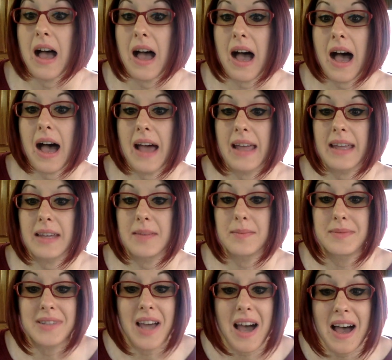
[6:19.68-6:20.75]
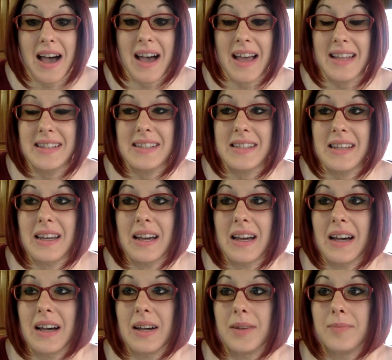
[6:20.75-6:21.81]
I am not
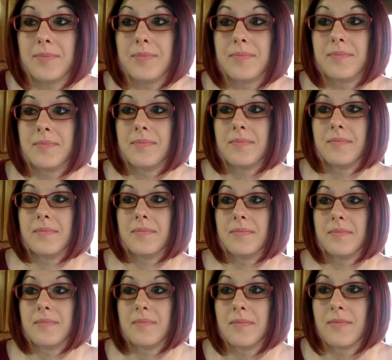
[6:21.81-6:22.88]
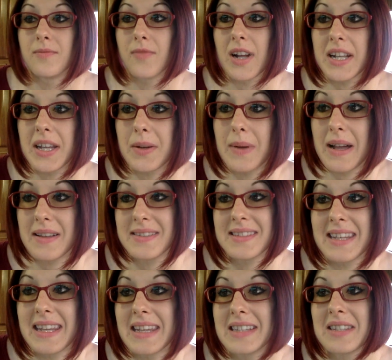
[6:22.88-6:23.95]
um, running around
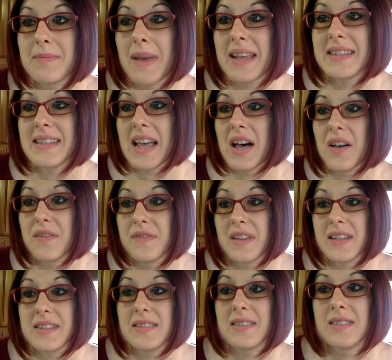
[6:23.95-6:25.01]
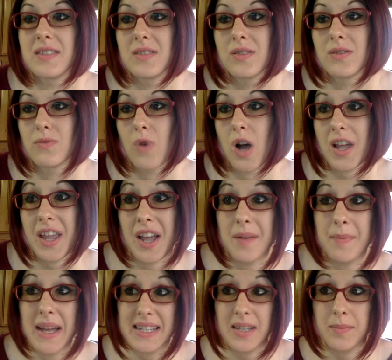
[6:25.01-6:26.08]
singing to myself and walking on
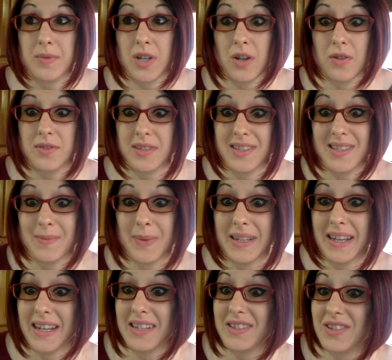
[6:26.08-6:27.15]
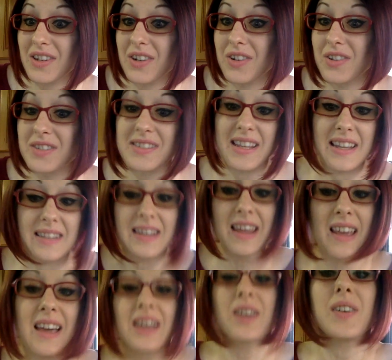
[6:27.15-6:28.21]
my tiptoes and spinning in circles and
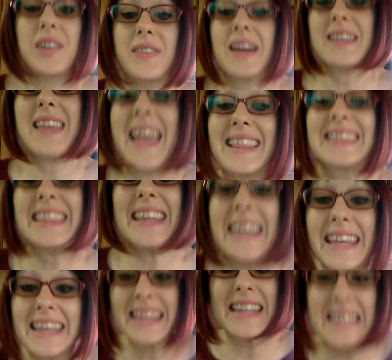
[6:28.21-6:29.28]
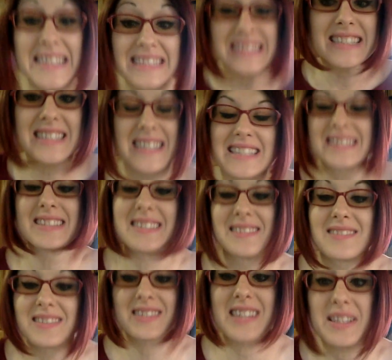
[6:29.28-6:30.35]
going around like this
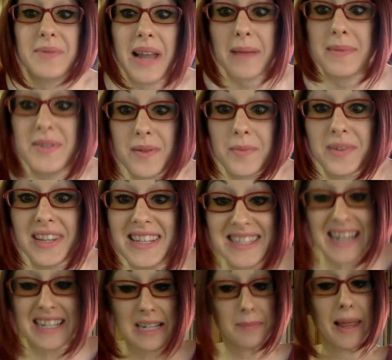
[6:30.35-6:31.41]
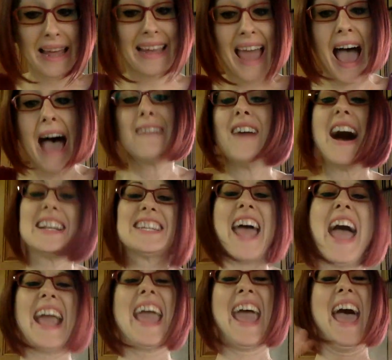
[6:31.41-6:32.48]
because that's what happens when I'm really excited. I'm like, get my
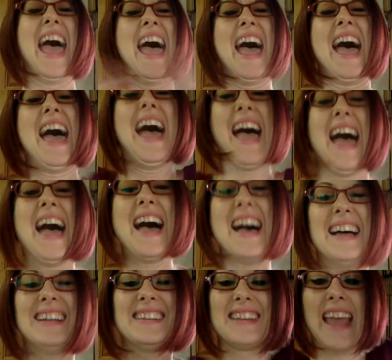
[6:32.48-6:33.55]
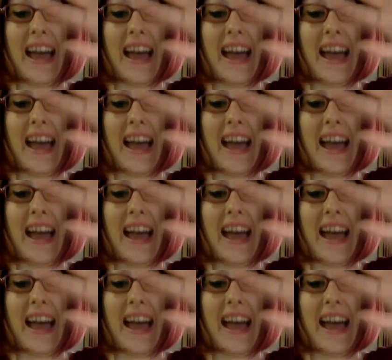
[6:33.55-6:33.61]
jacket!